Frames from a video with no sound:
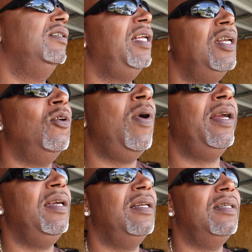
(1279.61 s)
Cause I know I
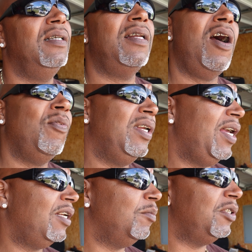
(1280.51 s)
can get it done. I already
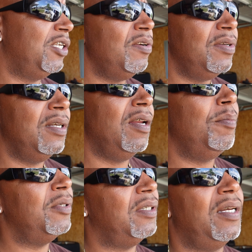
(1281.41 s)
got the material
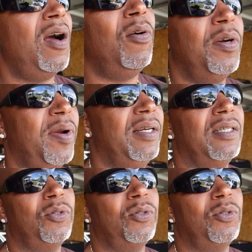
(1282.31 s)
numbers and all that right there,